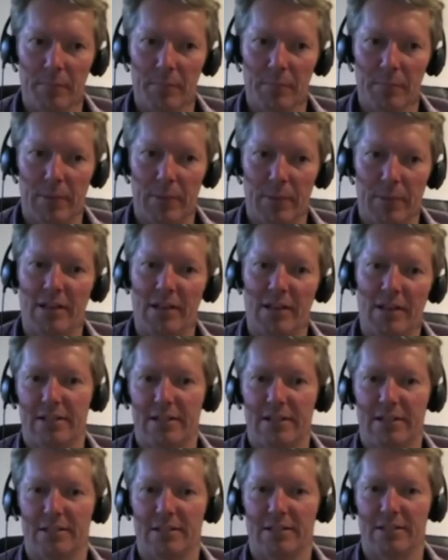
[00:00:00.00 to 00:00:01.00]
But
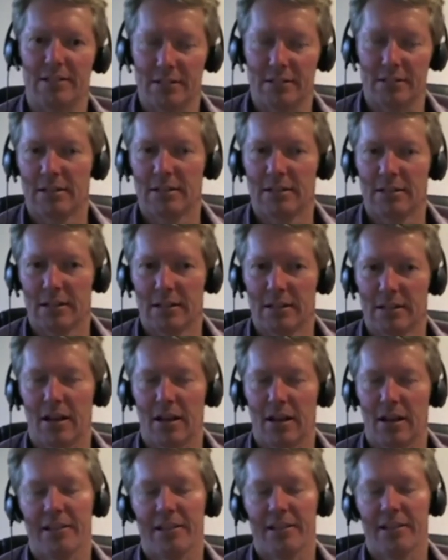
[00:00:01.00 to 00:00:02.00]
I
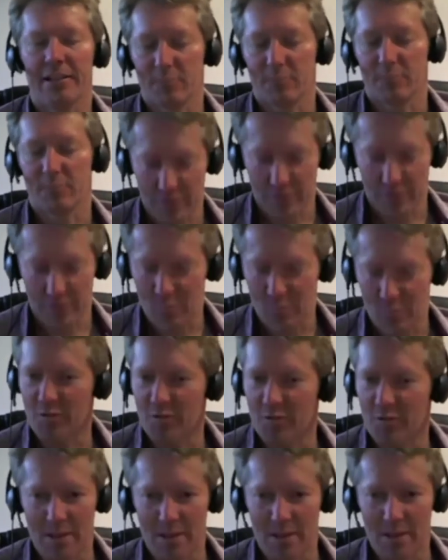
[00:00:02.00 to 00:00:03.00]
get them doing the moving
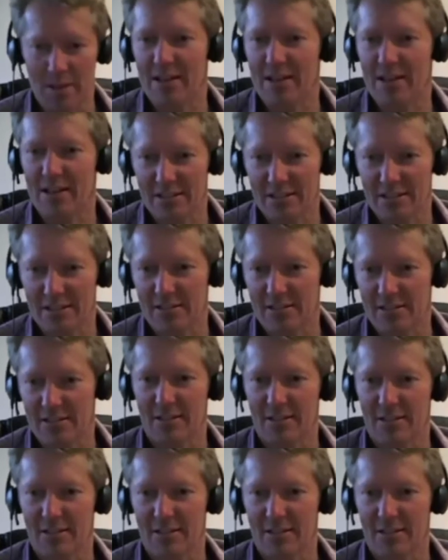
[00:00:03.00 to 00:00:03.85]
meditations,